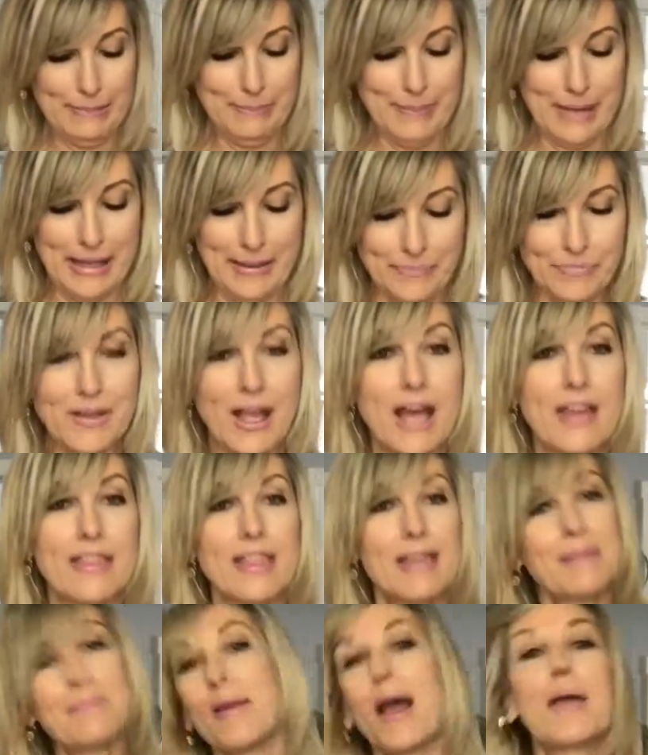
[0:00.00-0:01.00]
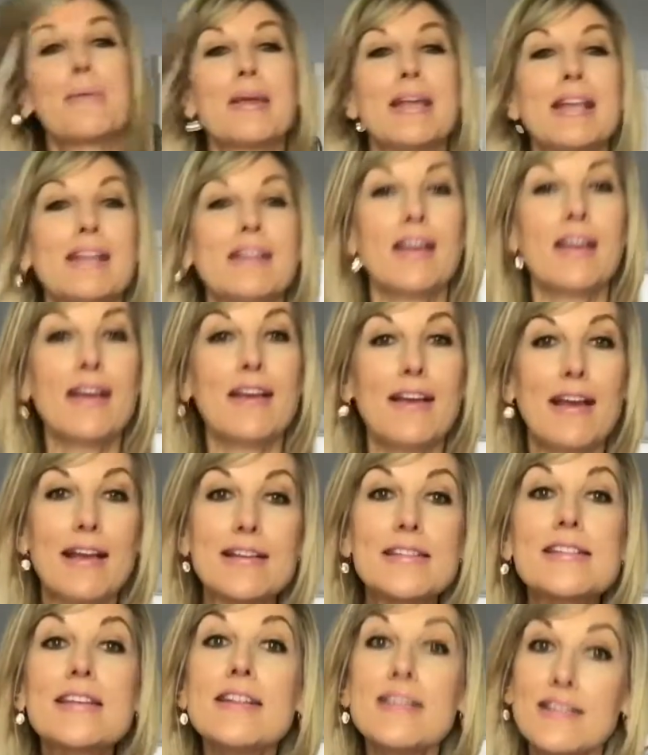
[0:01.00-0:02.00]
But I mean,
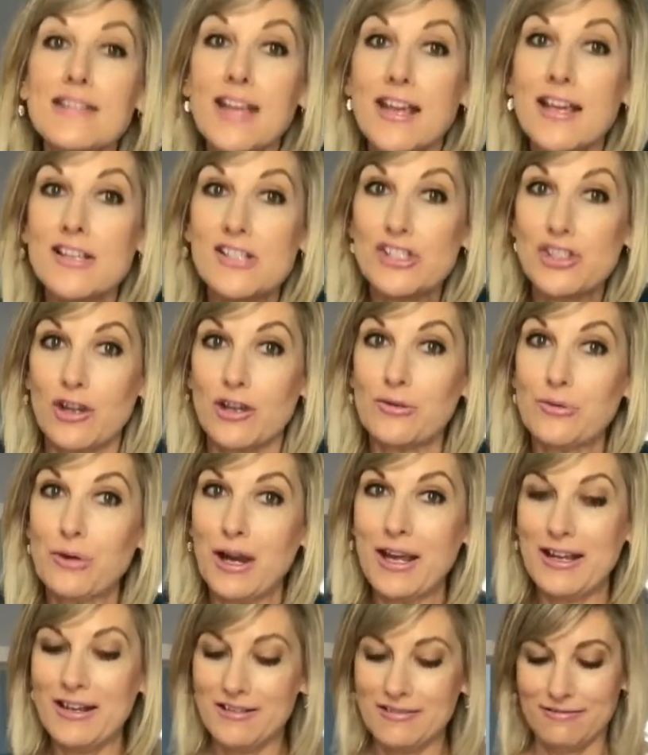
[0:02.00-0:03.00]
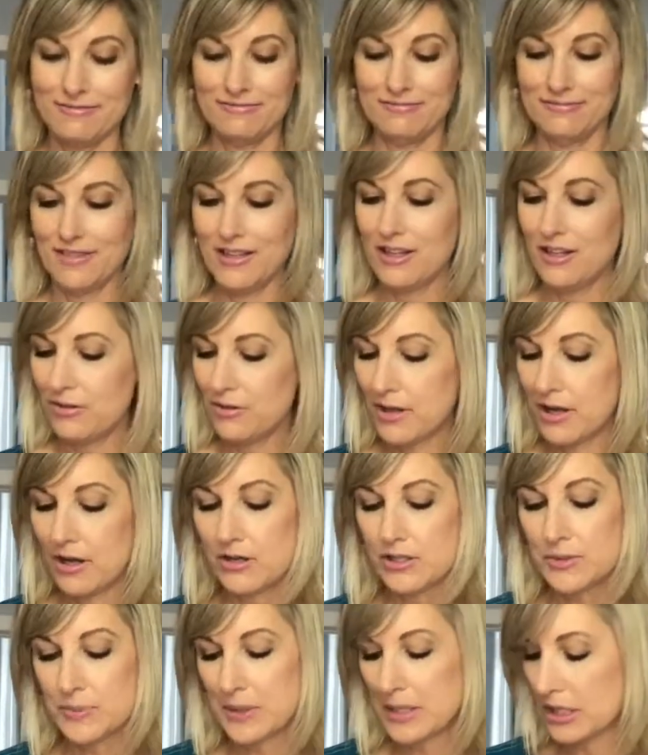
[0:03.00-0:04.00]
it's gonna taste good, right? Who
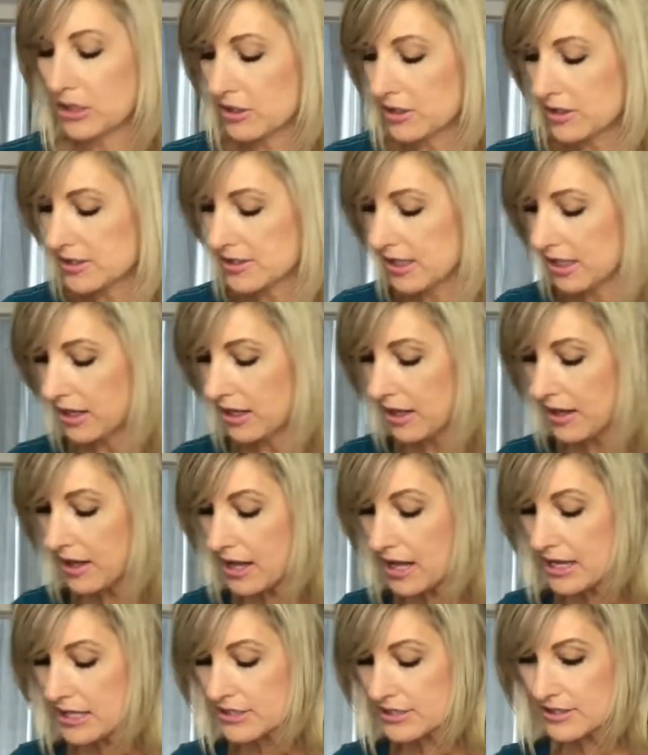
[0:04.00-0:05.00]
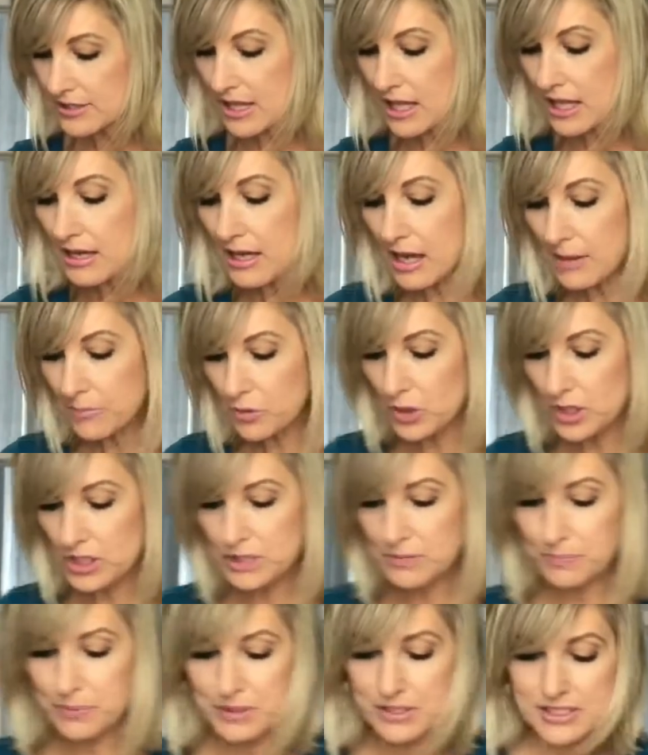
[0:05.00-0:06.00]
cares what it looks like? So then I'm going
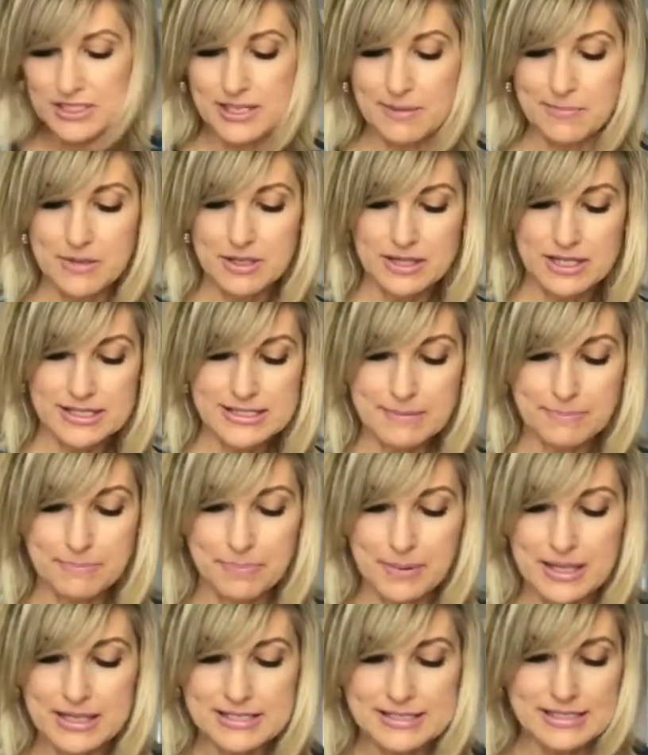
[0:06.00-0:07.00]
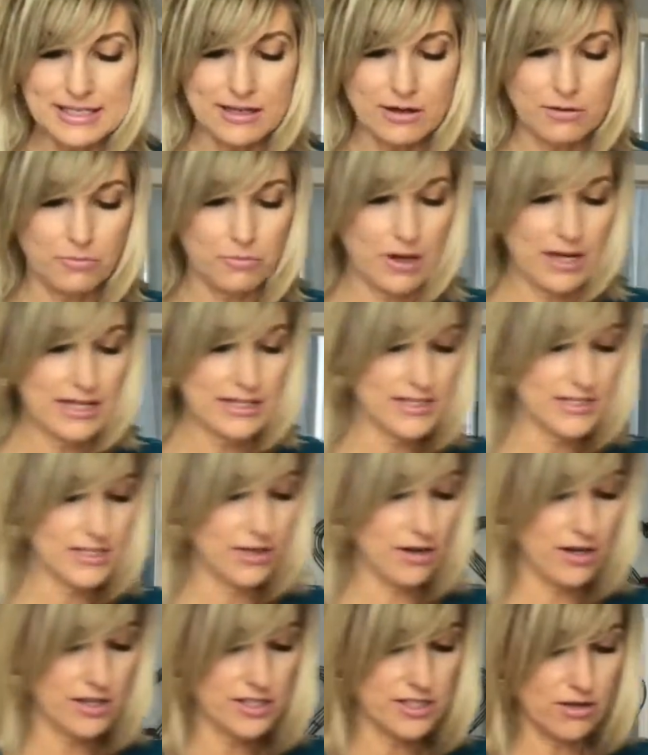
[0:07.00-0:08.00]
to put some of this basic white
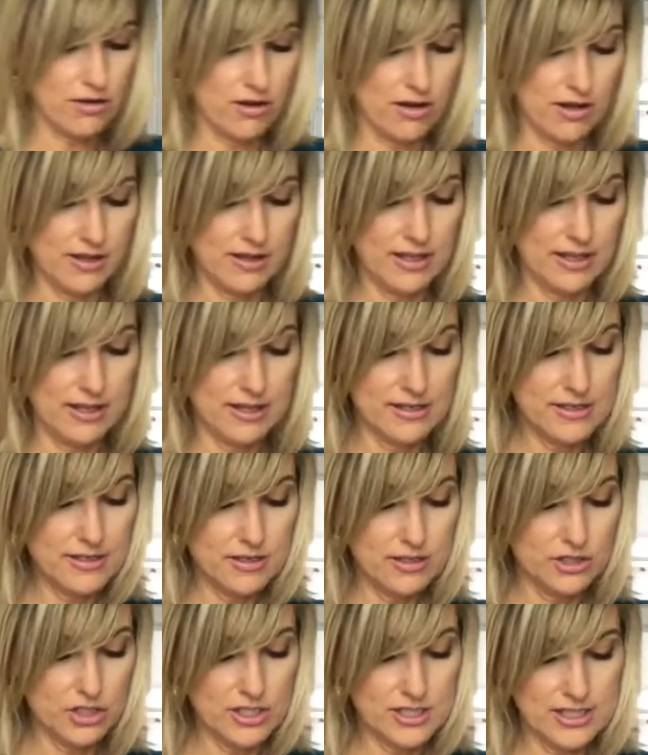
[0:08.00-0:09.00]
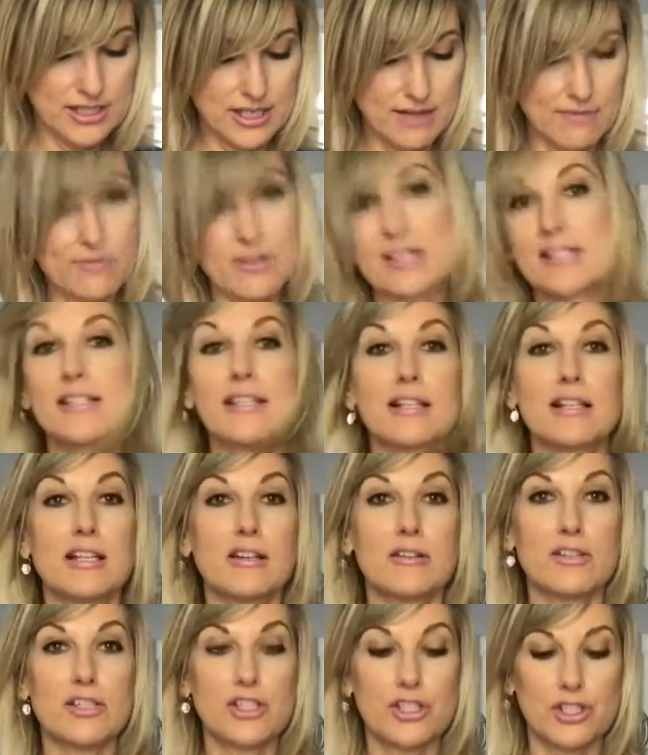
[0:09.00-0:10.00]
sauce on there. Just give this a
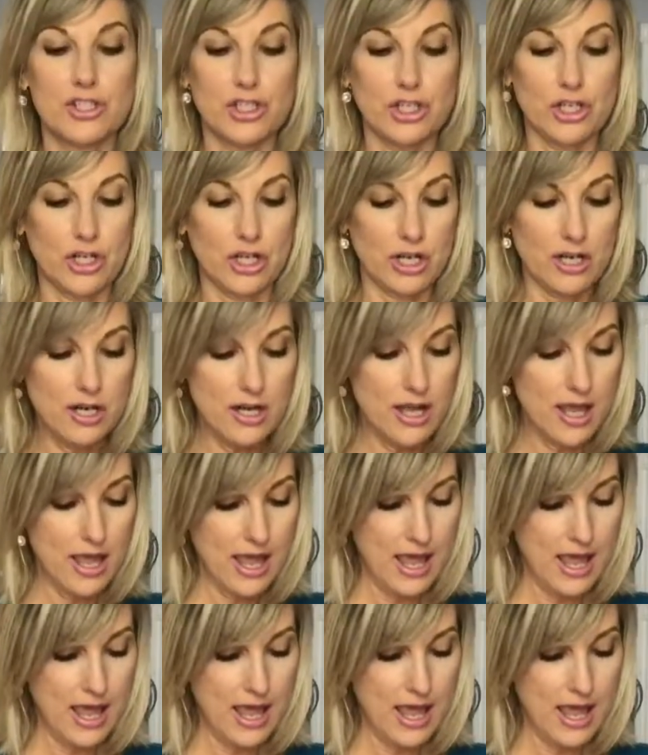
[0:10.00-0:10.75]
little stir.